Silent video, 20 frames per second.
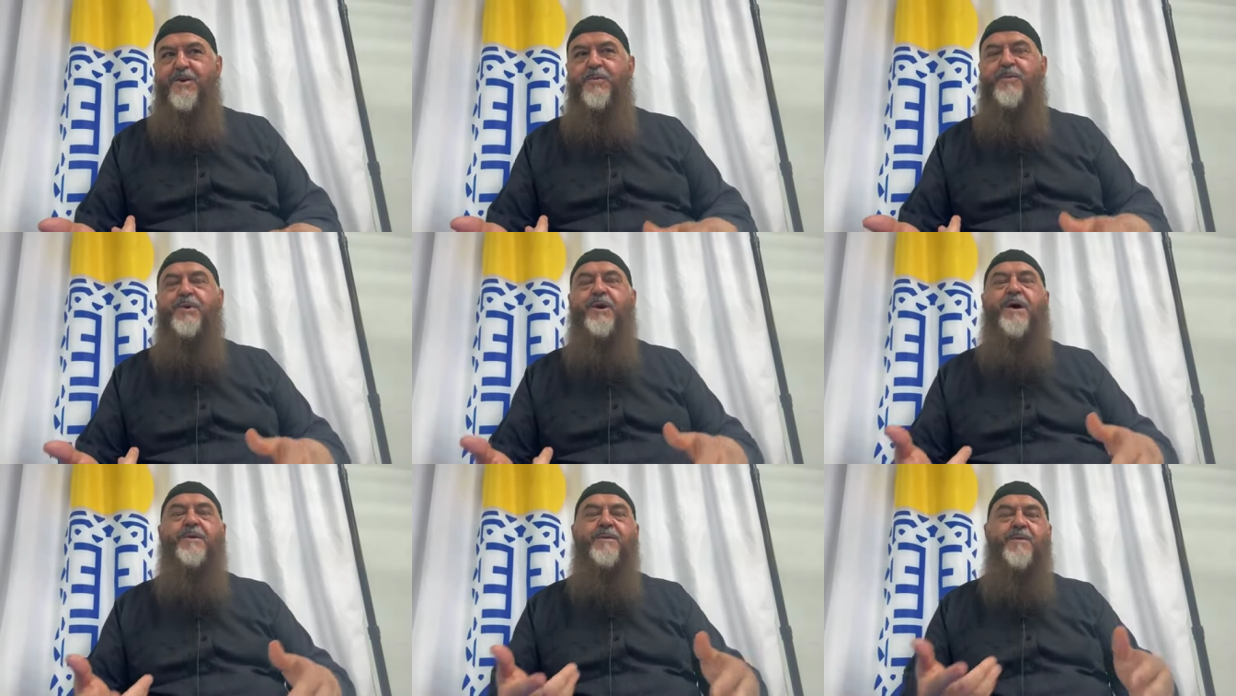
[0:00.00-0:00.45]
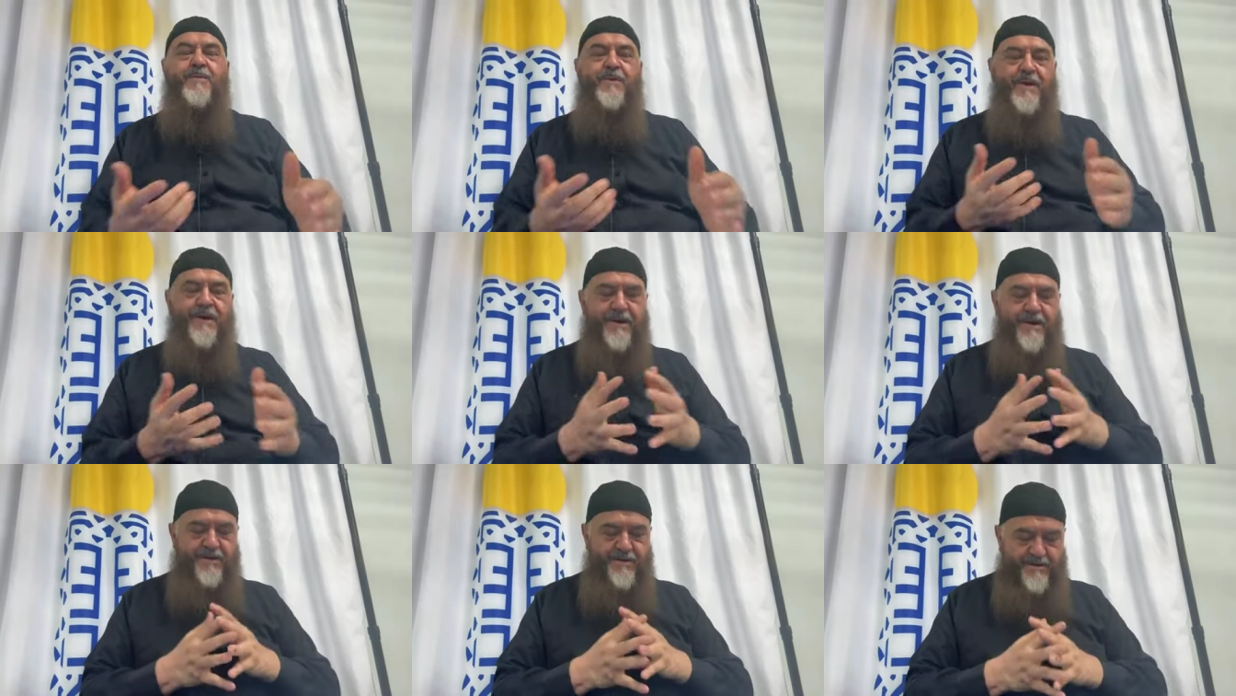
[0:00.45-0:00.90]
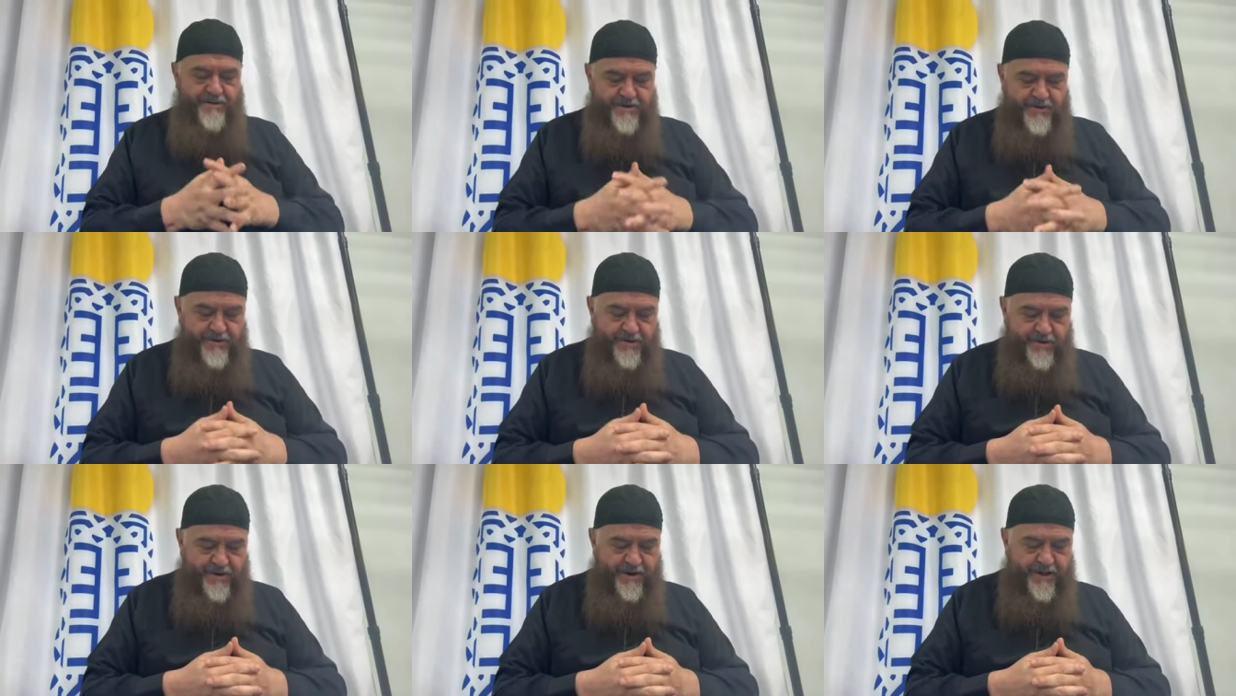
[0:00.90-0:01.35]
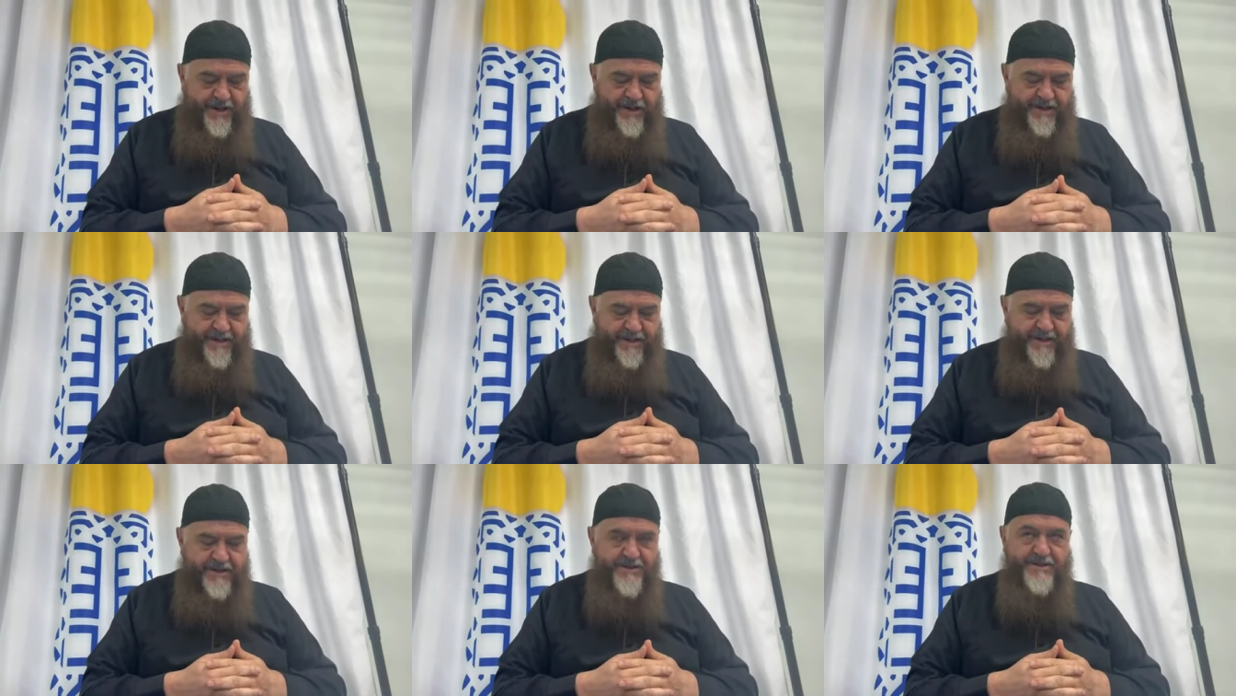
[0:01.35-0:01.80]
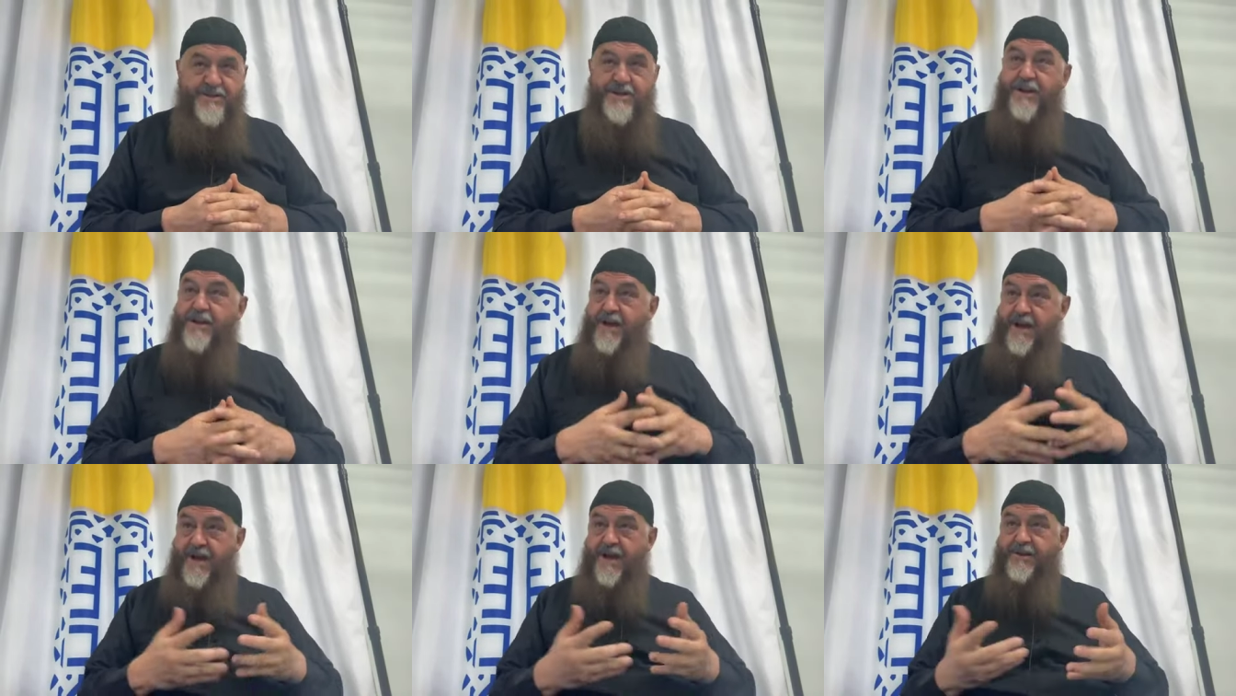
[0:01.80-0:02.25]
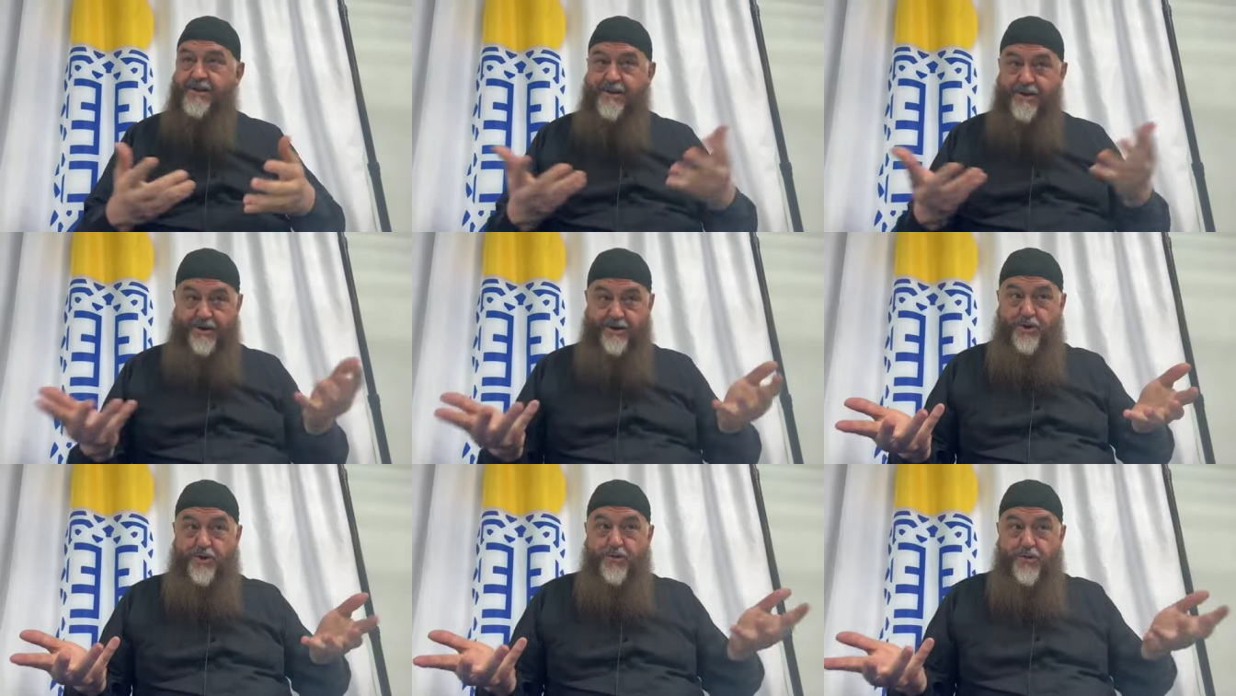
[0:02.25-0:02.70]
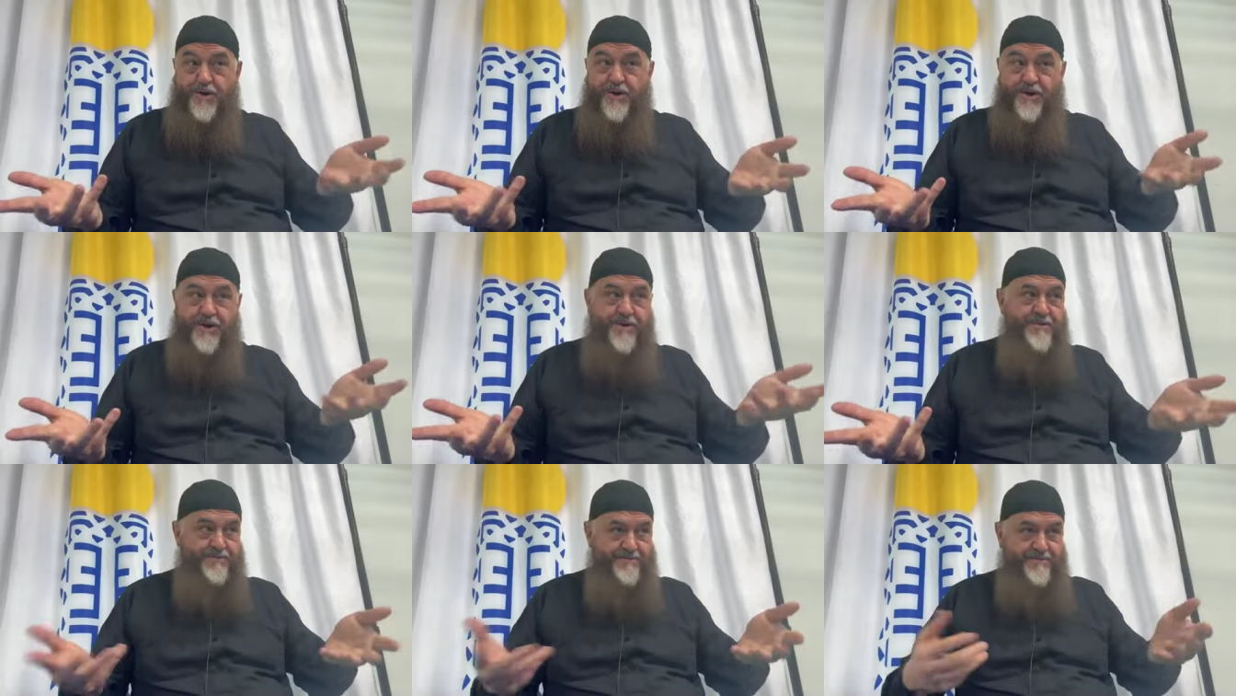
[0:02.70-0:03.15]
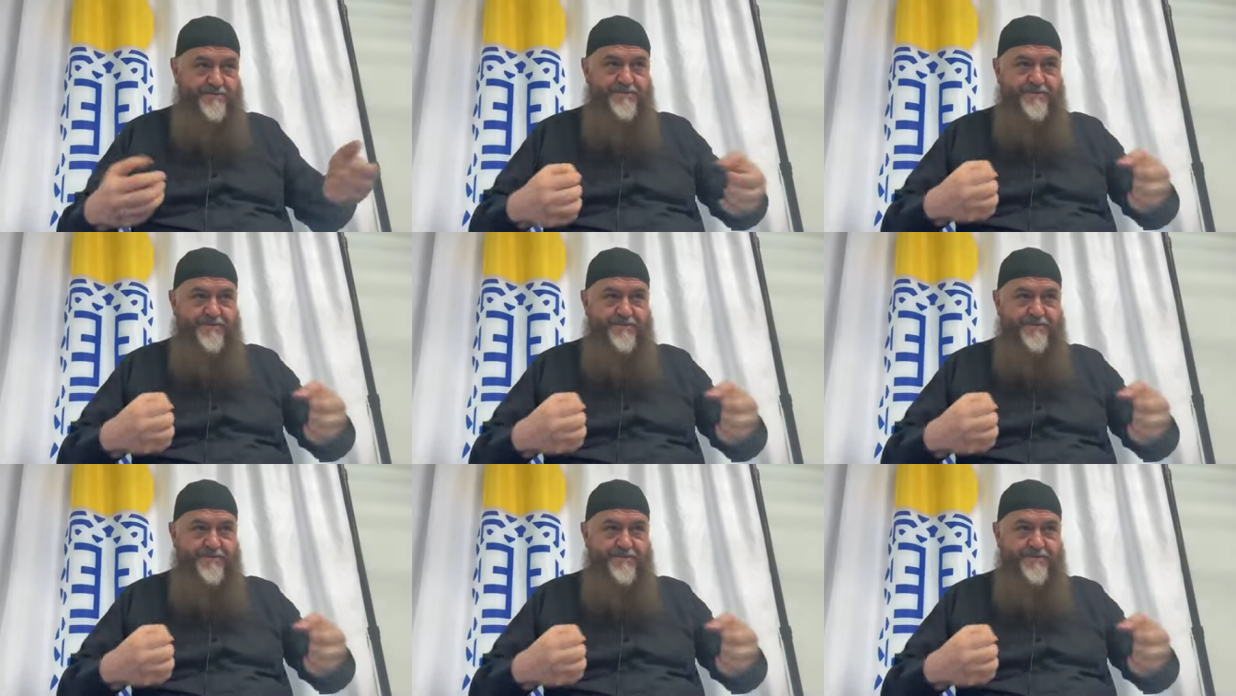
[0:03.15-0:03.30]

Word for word: You probably go like this and act like you are,